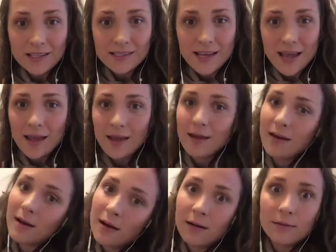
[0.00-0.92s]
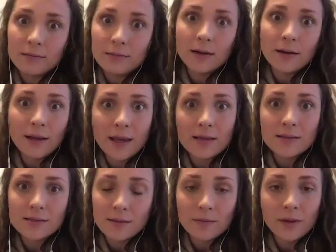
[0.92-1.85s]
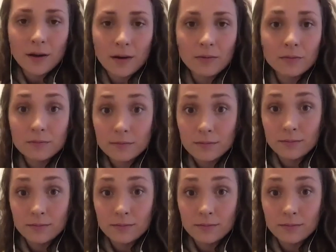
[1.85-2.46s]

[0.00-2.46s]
can say, oh, well, I guess the, you know,